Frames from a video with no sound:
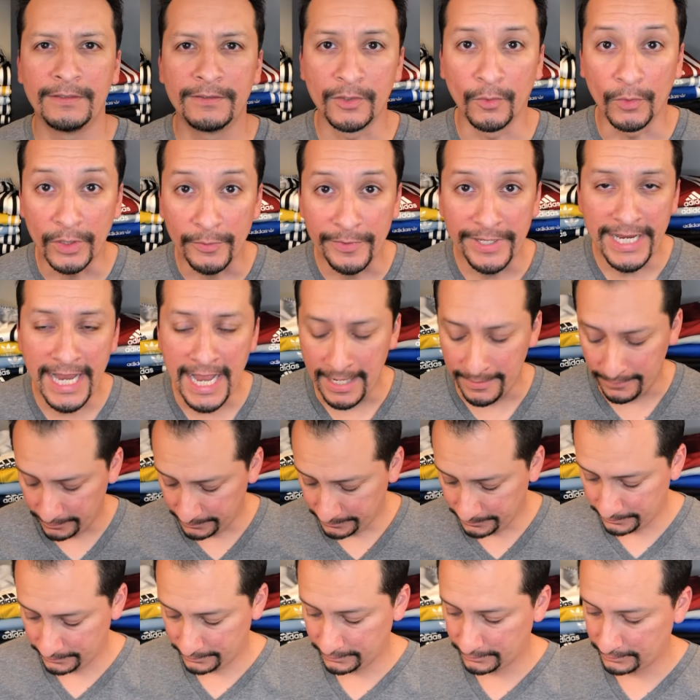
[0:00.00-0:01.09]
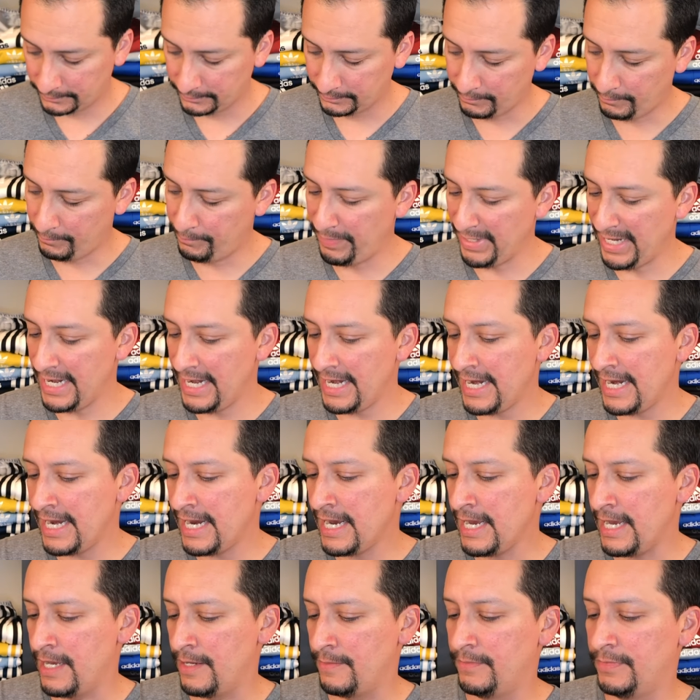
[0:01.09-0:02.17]
So what do we got?
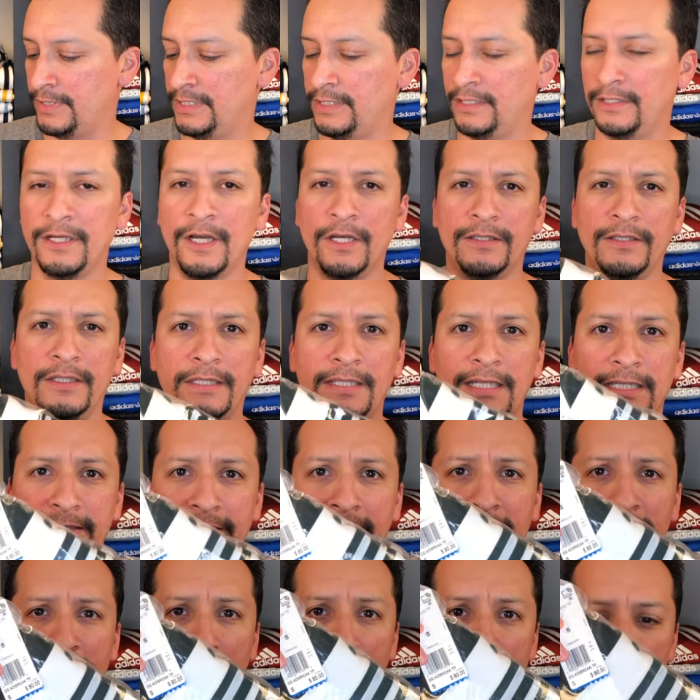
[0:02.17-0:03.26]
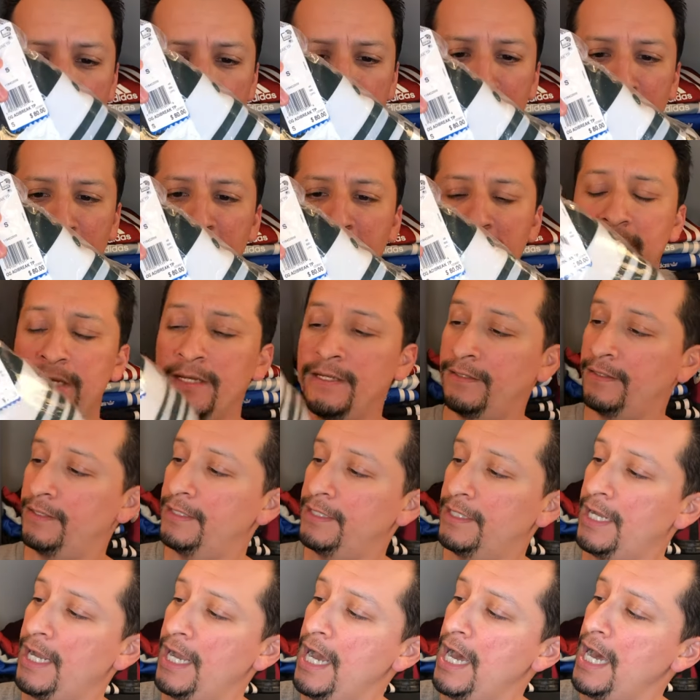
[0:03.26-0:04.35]
Bam! It says OG
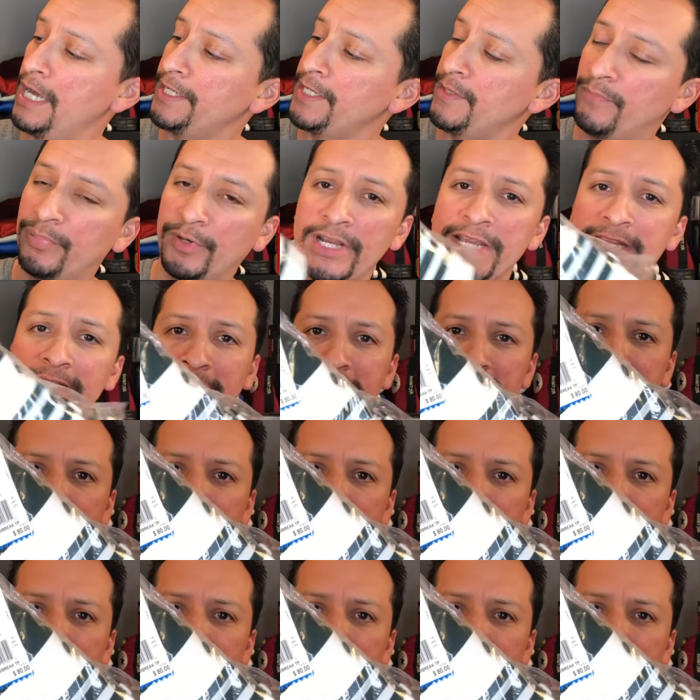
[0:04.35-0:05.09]
Adibreak